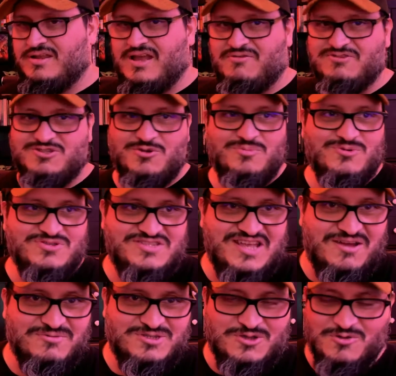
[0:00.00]
I was almost
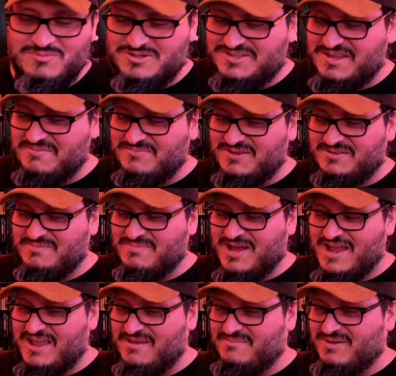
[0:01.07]
tempted to
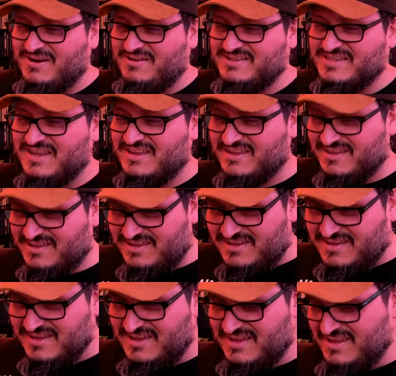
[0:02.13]
buy it, but I was like,
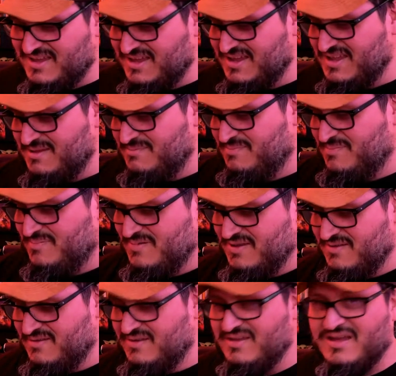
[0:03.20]

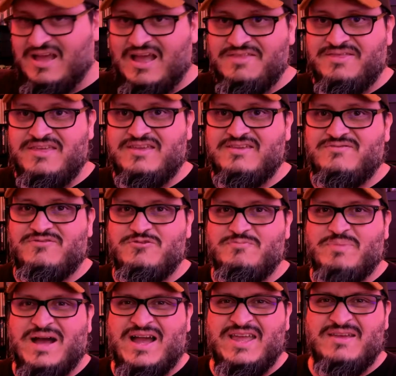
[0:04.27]
I think if you
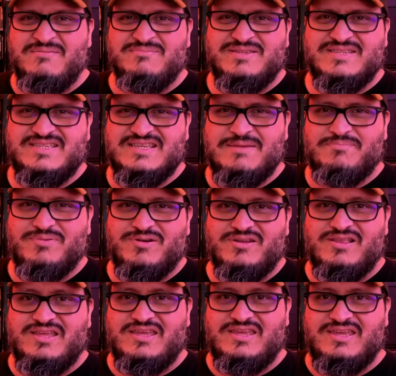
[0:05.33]
buy them
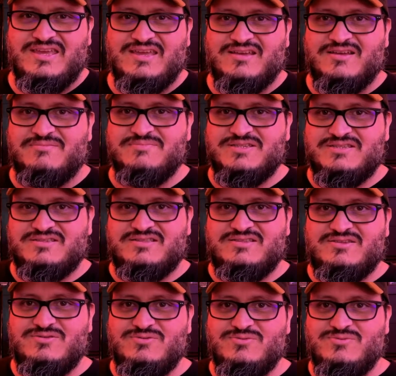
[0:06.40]
separately, it comes
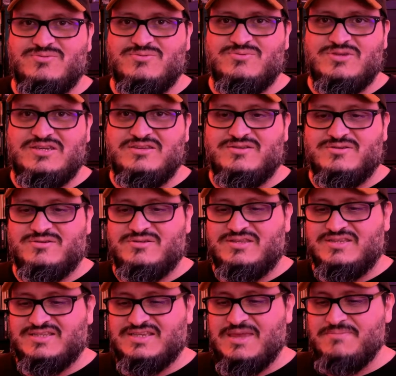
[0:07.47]
to either
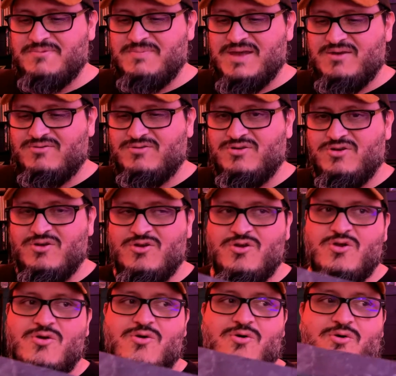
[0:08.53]
the same amount
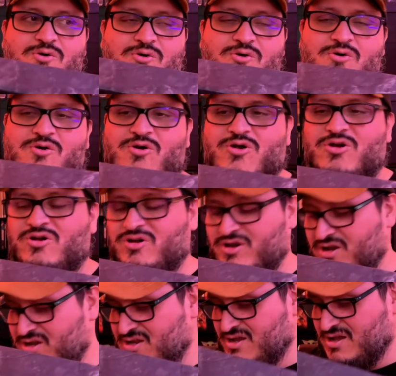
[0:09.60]
or
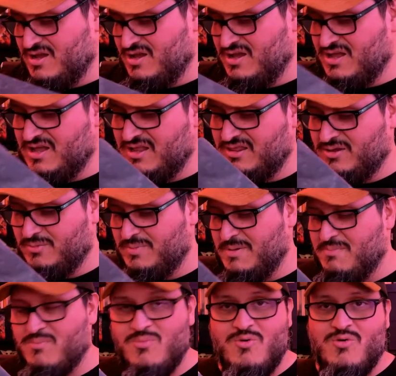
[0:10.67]
a little bit
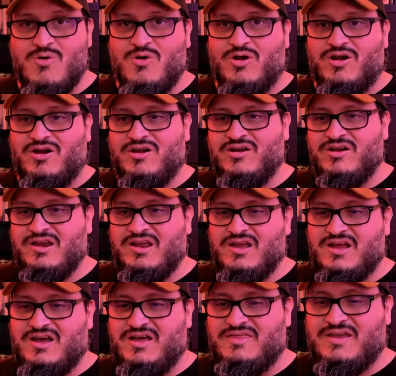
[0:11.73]
more
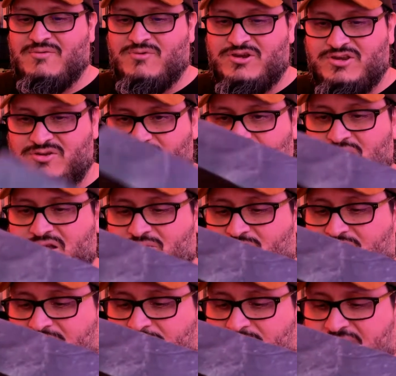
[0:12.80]
than
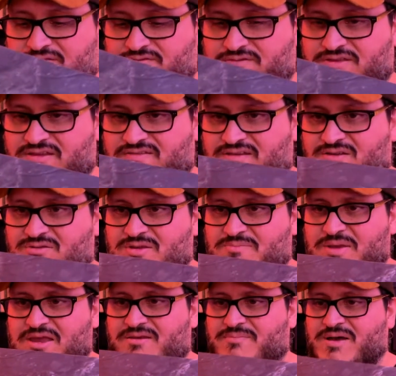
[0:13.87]
what I paid for this. I only
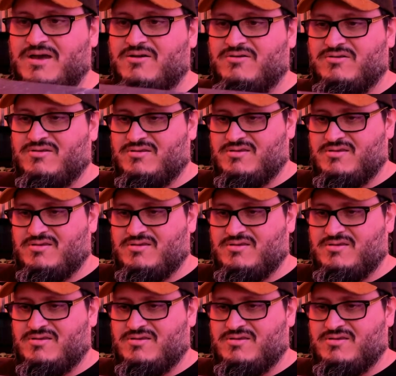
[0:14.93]
paid about,